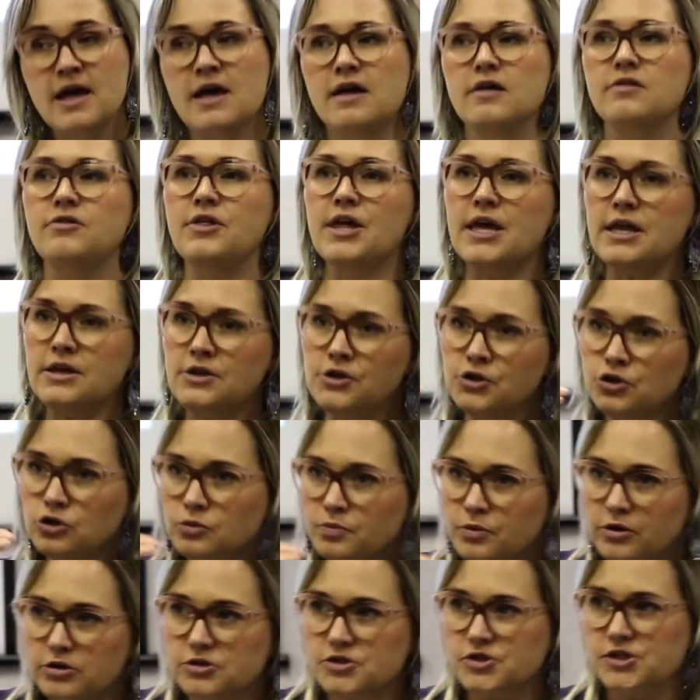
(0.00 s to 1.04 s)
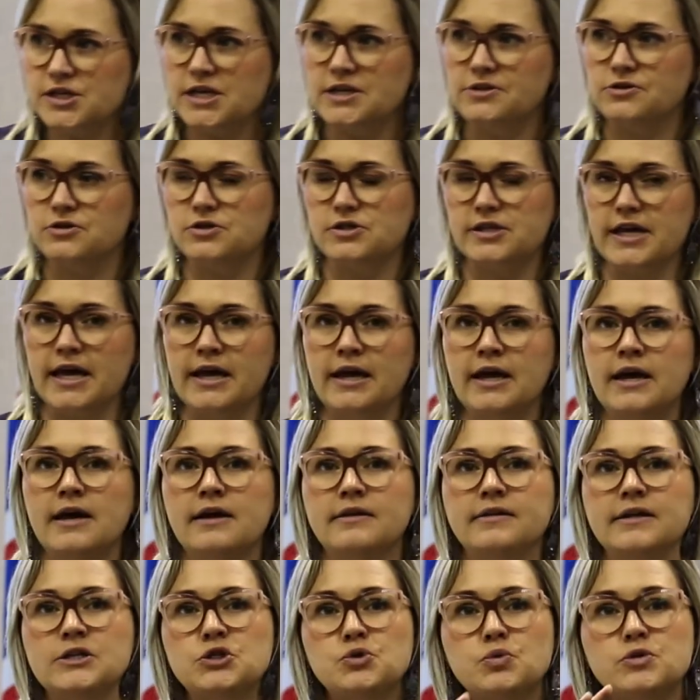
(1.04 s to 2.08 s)
Then you'll proceed to say
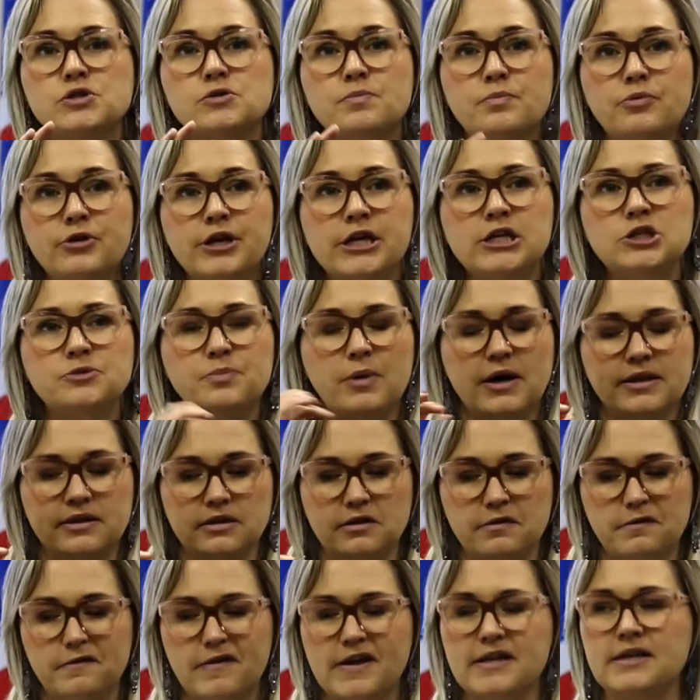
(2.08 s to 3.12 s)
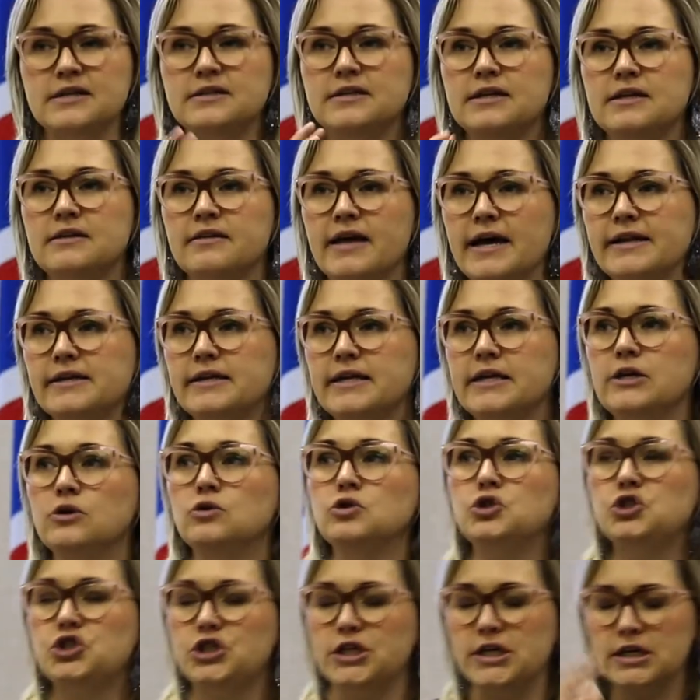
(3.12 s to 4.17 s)
this was breached by the defendant in that he
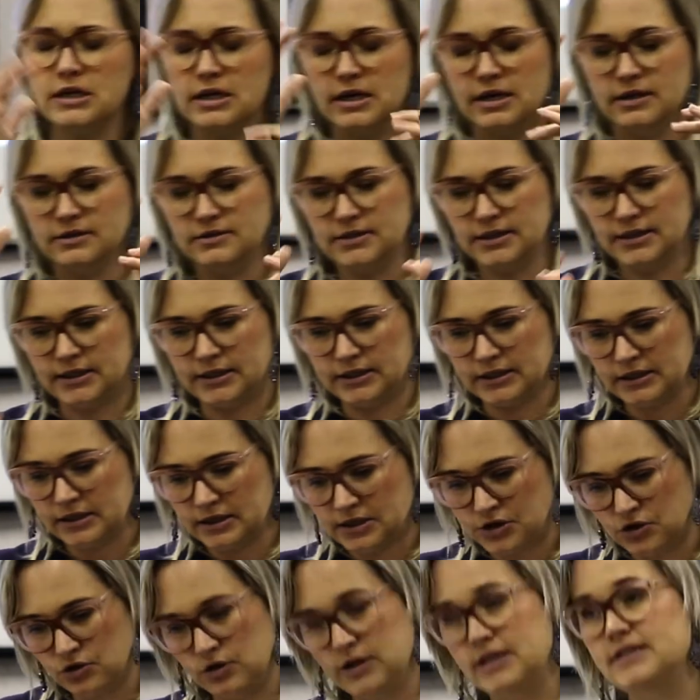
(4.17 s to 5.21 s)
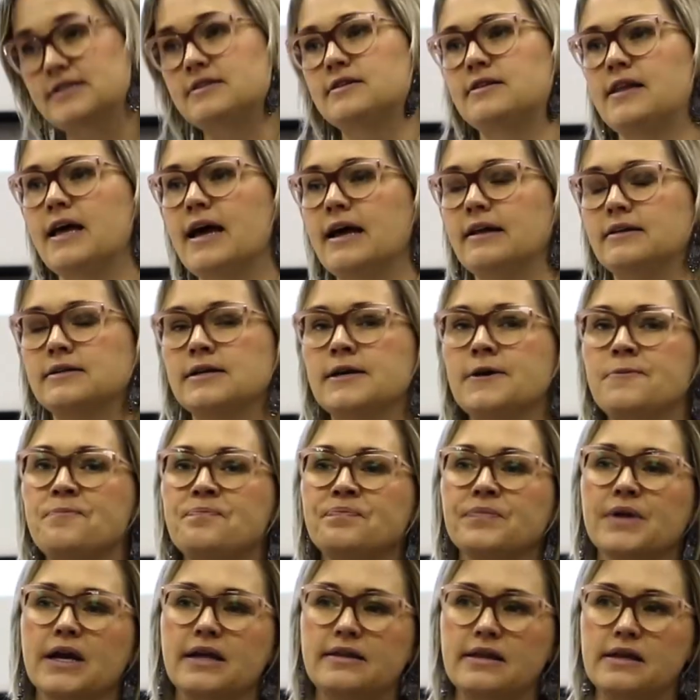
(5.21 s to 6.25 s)
or she did it, and you list that.
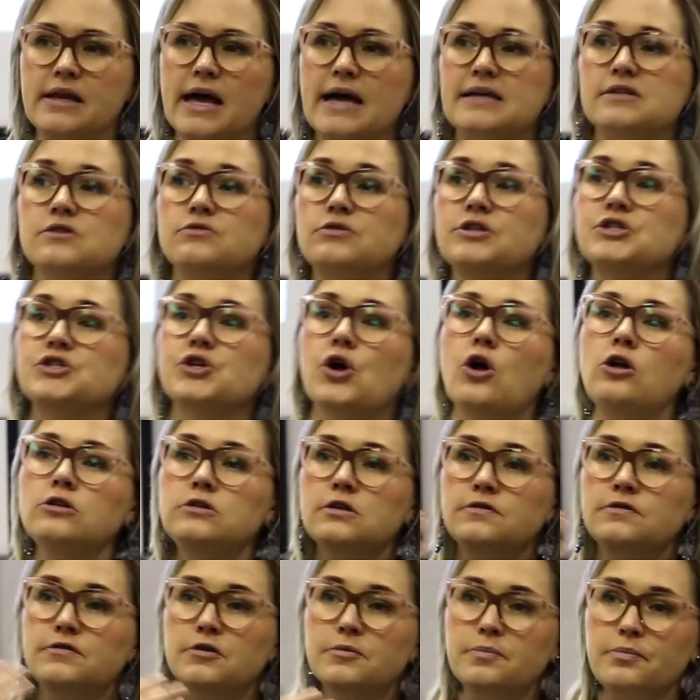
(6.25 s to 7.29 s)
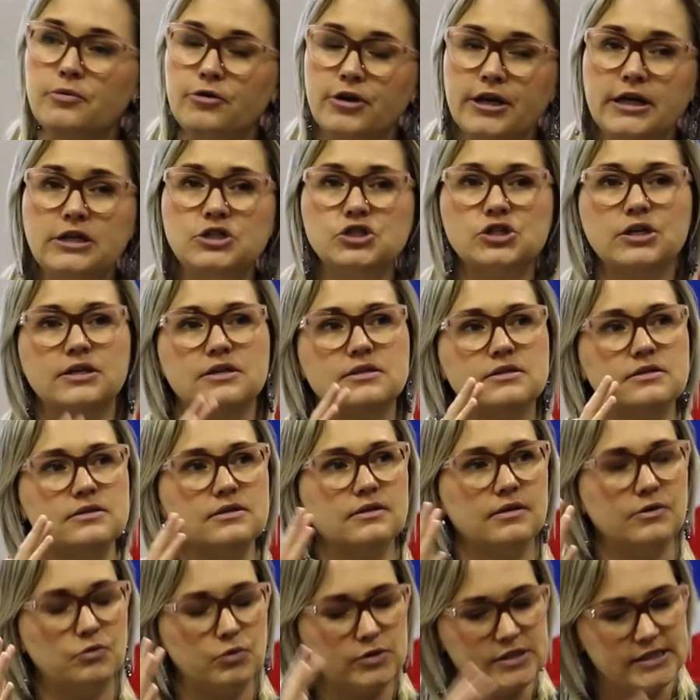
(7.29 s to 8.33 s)
And then as a result of the breach, as
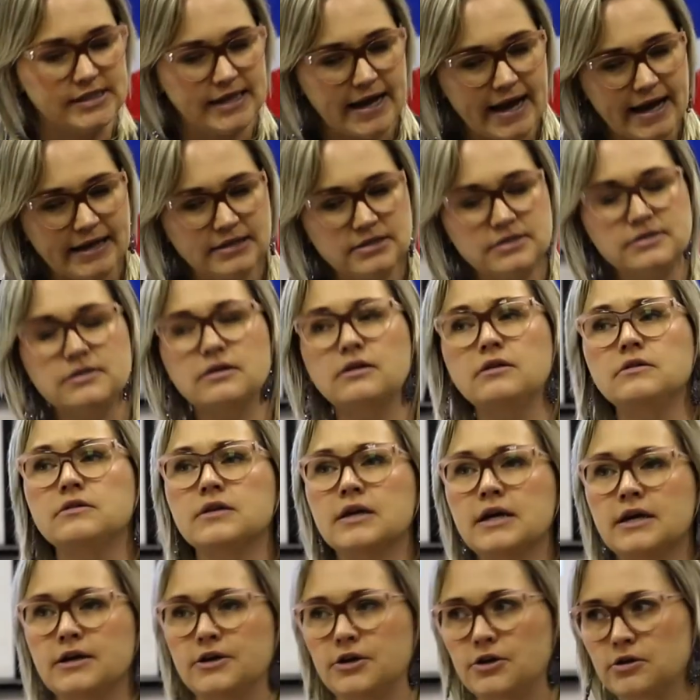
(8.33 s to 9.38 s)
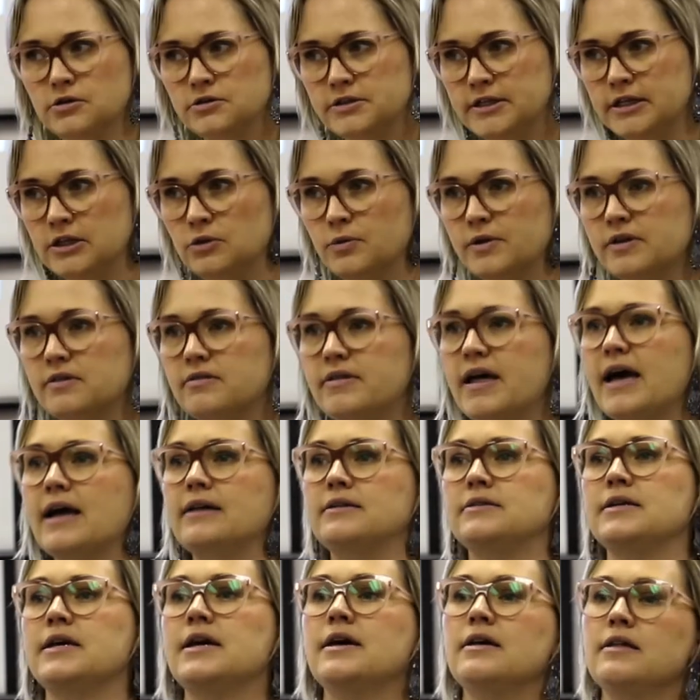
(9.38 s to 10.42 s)
it was cancelled, you deal with
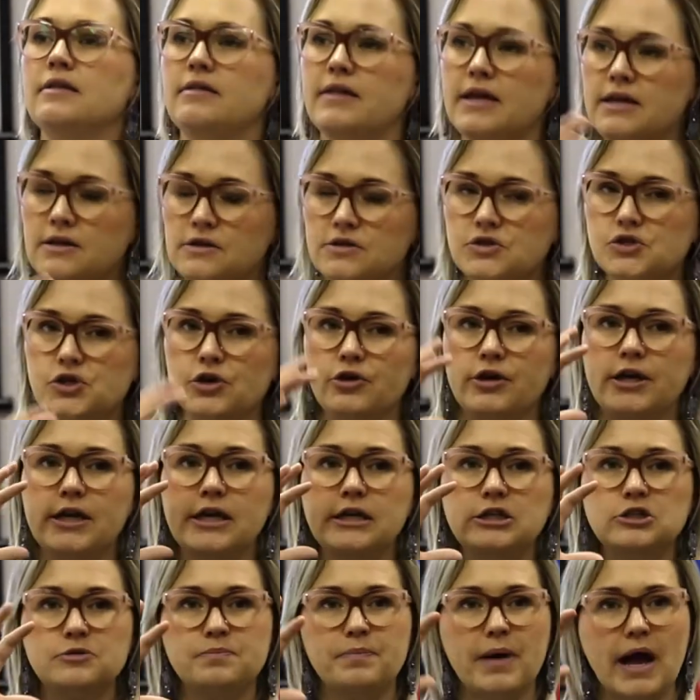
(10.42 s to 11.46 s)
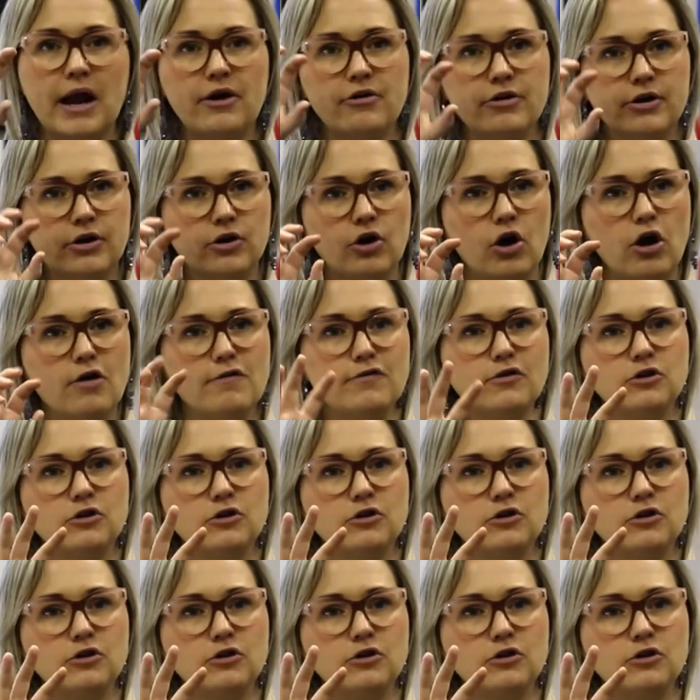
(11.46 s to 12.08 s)
that. Then, so each paragraph